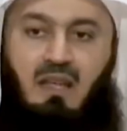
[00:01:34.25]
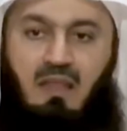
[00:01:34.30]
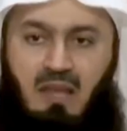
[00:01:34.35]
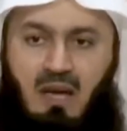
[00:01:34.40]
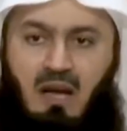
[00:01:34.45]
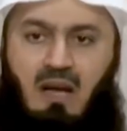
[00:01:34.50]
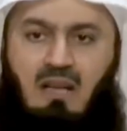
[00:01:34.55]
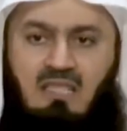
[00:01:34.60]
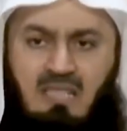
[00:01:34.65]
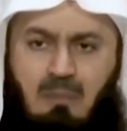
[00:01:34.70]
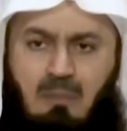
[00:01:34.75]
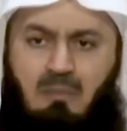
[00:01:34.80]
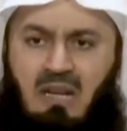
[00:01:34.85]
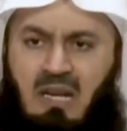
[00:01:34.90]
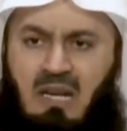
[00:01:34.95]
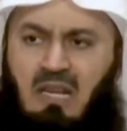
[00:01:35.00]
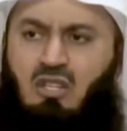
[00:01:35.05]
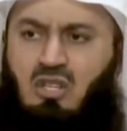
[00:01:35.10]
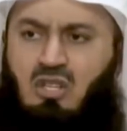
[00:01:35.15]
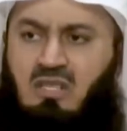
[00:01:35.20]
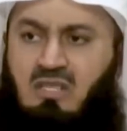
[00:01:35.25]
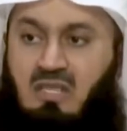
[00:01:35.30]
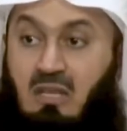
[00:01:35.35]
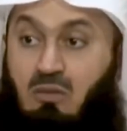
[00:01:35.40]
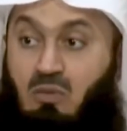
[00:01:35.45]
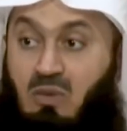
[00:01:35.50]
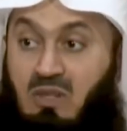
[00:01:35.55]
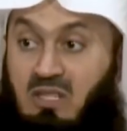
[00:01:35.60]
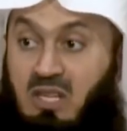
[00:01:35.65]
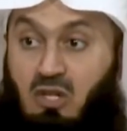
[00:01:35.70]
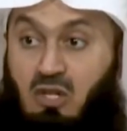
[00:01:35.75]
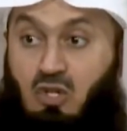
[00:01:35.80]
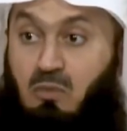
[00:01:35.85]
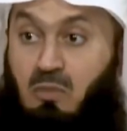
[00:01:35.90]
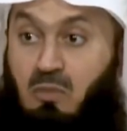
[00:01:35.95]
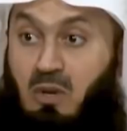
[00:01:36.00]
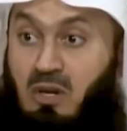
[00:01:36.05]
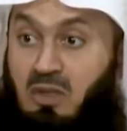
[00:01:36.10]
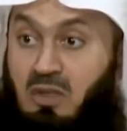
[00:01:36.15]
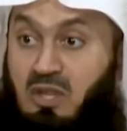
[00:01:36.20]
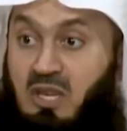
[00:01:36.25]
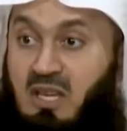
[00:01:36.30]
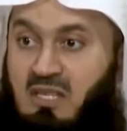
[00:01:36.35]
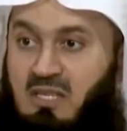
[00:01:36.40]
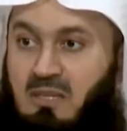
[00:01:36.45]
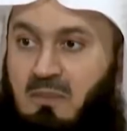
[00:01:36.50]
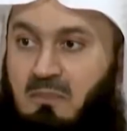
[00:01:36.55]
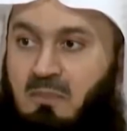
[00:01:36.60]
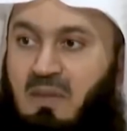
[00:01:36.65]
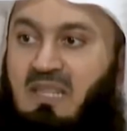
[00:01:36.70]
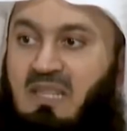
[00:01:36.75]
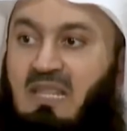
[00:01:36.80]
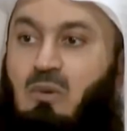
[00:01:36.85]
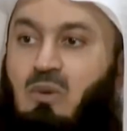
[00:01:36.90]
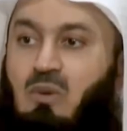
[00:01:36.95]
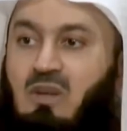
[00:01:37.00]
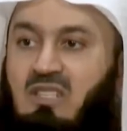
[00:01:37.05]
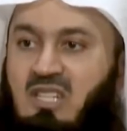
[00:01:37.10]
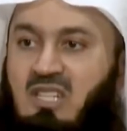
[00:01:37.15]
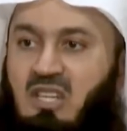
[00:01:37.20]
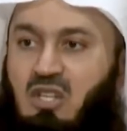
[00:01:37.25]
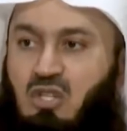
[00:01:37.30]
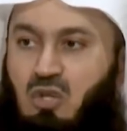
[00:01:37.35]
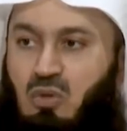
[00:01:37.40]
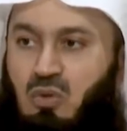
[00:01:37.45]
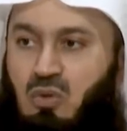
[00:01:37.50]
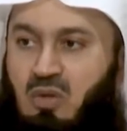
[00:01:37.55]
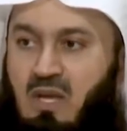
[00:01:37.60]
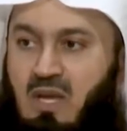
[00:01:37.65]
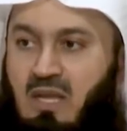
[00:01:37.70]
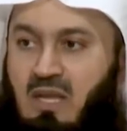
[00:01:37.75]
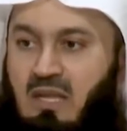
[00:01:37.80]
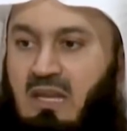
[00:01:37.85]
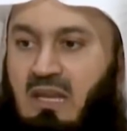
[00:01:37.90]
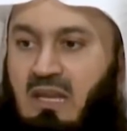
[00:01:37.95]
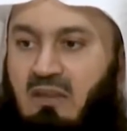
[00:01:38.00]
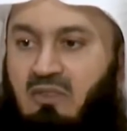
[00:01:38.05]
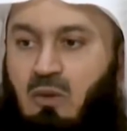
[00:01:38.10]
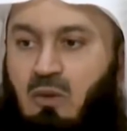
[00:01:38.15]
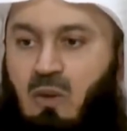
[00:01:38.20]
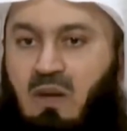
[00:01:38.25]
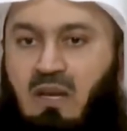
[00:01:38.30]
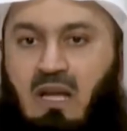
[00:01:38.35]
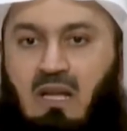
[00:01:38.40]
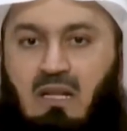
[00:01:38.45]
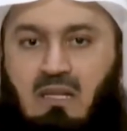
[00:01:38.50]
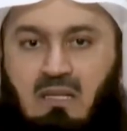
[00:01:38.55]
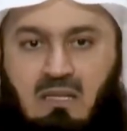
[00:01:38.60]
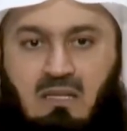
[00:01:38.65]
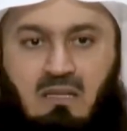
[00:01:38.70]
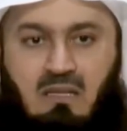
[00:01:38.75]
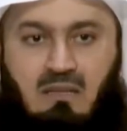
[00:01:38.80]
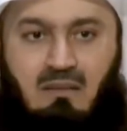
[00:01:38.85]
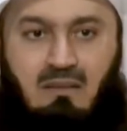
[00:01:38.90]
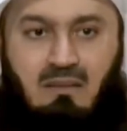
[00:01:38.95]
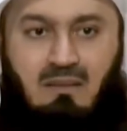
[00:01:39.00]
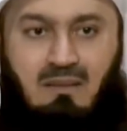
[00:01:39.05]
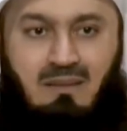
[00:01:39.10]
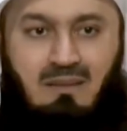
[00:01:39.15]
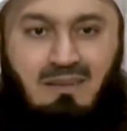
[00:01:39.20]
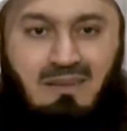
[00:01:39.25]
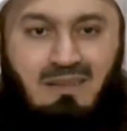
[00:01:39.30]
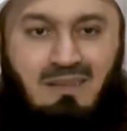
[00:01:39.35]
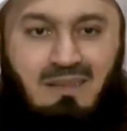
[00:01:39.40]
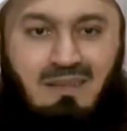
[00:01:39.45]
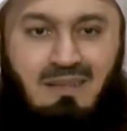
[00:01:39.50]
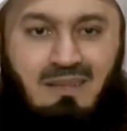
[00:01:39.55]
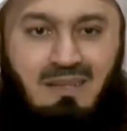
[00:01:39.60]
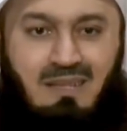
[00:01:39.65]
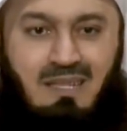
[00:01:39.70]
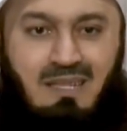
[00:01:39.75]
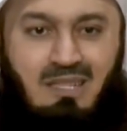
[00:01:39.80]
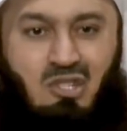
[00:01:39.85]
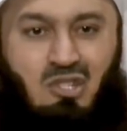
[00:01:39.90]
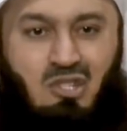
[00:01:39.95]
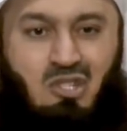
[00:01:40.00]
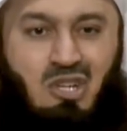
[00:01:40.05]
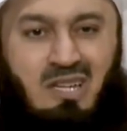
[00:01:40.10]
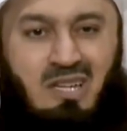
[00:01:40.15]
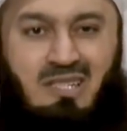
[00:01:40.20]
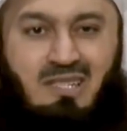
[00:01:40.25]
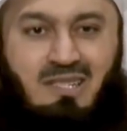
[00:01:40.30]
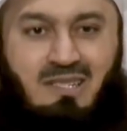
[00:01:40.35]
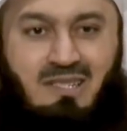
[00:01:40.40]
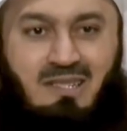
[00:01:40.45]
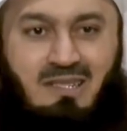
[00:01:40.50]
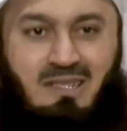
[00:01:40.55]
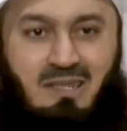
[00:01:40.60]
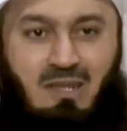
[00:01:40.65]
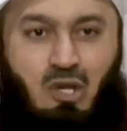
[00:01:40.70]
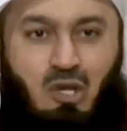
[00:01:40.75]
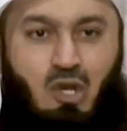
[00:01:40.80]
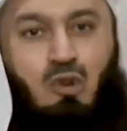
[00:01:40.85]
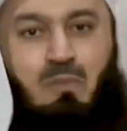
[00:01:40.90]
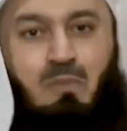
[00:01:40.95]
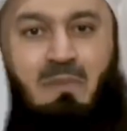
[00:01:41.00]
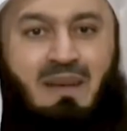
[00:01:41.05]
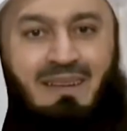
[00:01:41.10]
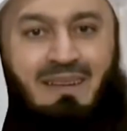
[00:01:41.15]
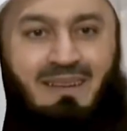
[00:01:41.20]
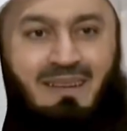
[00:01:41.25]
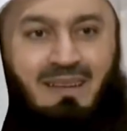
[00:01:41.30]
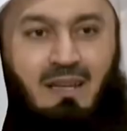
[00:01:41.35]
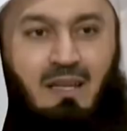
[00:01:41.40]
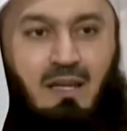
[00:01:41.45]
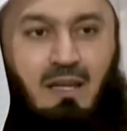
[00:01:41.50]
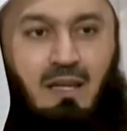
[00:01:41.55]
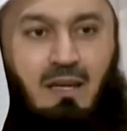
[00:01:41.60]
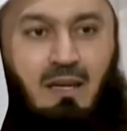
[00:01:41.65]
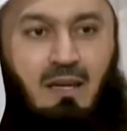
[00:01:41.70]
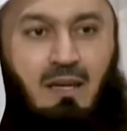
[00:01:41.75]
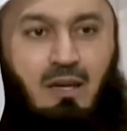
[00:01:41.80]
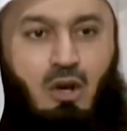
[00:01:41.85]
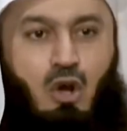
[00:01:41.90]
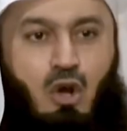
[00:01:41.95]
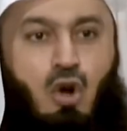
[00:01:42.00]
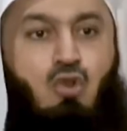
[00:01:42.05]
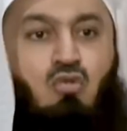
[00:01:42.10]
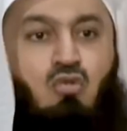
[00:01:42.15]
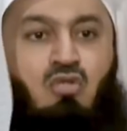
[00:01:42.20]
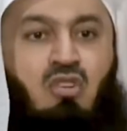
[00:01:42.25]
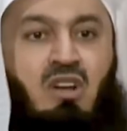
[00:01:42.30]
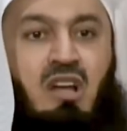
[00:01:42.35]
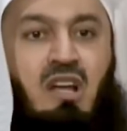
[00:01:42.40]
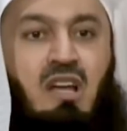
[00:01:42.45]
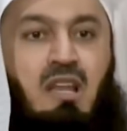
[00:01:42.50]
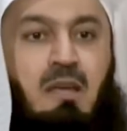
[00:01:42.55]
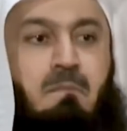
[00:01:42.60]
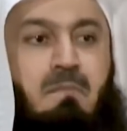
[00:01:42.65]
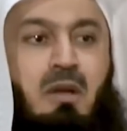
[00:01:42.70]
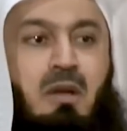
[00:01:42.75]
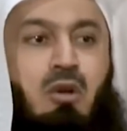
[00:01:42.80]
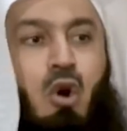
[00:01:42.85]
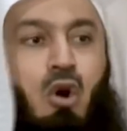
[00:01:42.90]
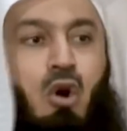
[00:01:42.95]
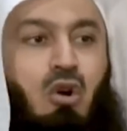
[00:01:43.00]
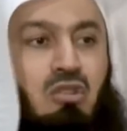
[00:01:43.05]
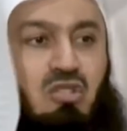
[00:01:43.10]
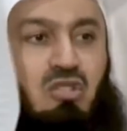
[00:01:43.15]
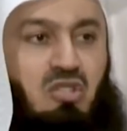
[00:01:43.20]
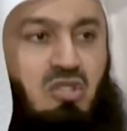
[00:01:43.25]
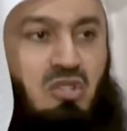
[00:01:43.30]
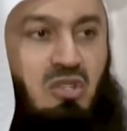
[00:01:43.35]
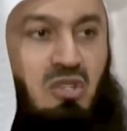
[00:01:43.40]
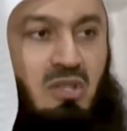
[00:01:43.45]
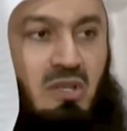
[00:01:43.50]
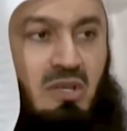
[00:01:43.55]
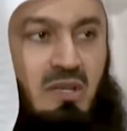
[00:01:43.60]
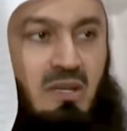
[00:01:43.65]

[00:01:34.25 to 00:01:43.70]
There are some religions that will teach you monotheism, but they will teach you that everyone else is just human only because